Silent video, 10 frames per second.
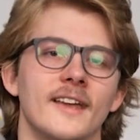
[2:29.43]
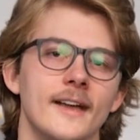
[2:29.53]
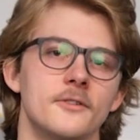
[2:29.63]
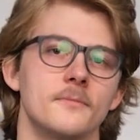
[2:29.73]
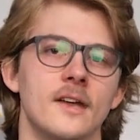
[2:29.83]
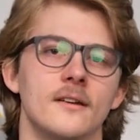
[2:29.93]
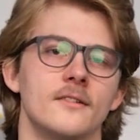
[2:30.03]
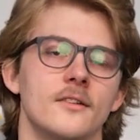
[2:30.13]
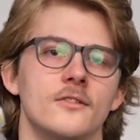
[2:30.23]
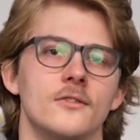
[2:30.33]
to catch
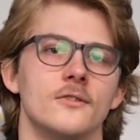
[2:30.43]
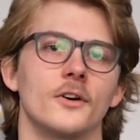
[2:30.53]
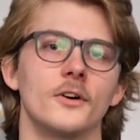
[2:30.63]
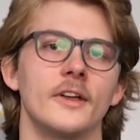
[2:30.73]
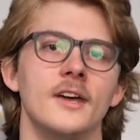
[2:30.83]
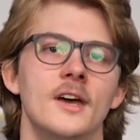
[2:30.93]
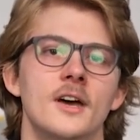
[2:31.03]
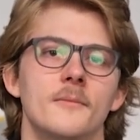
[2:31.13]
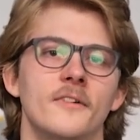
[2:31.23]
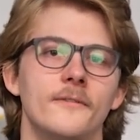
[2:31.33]
maintenance issues early
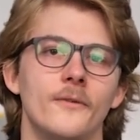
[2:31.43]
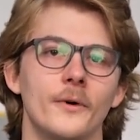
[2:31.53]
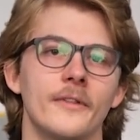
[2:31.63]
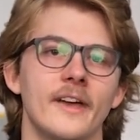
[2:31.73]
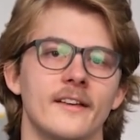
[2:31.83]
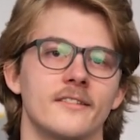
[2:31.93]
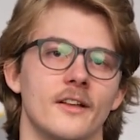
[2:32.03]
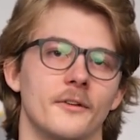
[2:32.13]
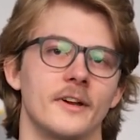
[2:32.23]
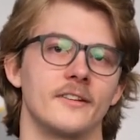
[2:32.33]
before they
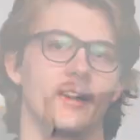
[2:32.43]
accelerate